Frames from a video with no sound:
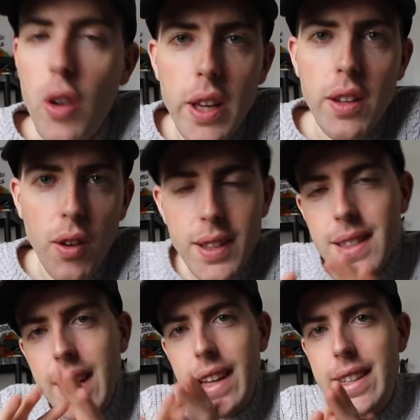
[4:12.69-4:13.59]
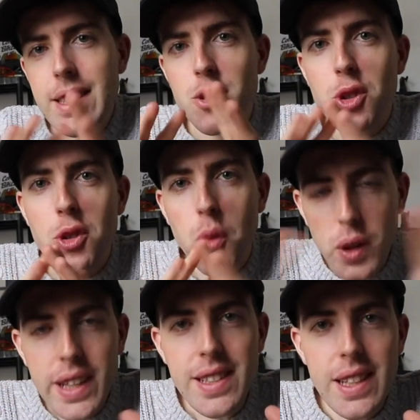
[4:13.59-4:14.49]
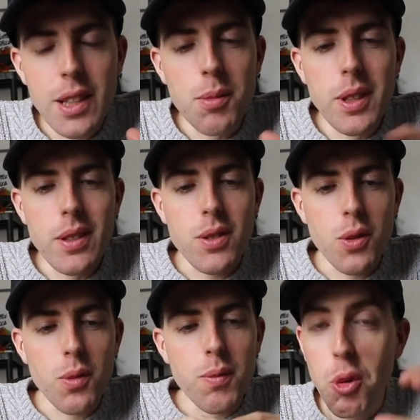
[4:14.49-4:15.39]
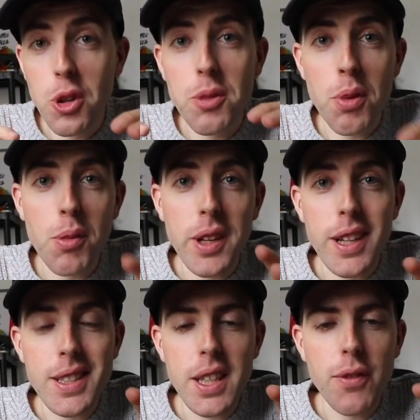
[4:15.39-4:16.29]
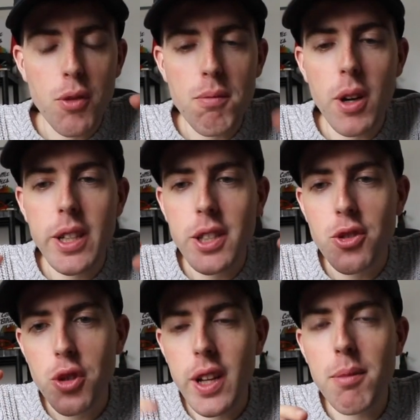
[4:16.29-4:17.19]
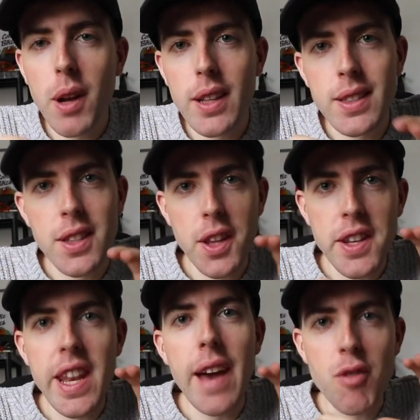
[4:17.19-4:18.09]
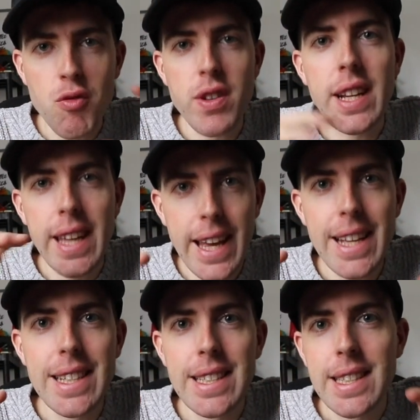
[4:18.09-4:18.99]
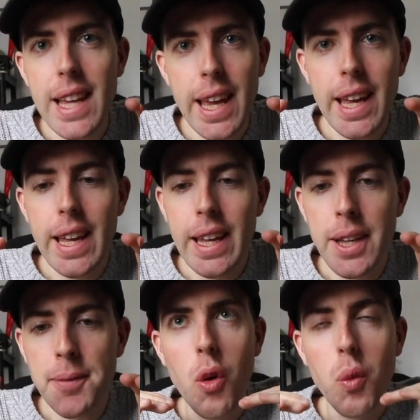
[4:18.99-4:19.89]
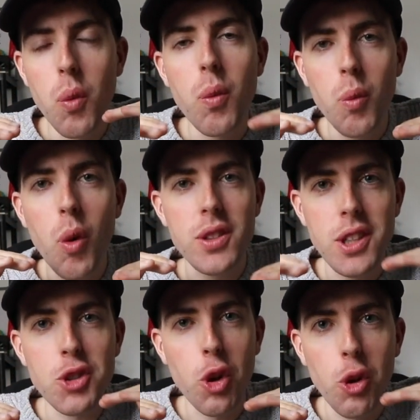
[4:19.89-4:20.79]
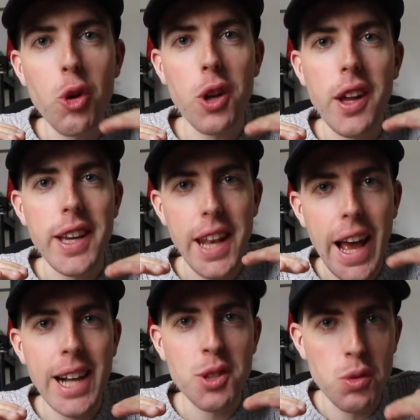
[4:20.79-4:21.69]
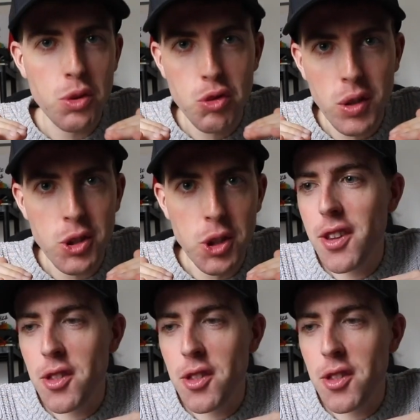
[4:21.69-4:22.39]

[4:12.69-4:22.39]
Okay, now let's get into the weeds a little bit. So what you're probably gonna see from my training plan is that there never really is what doesn't look like an actual structure.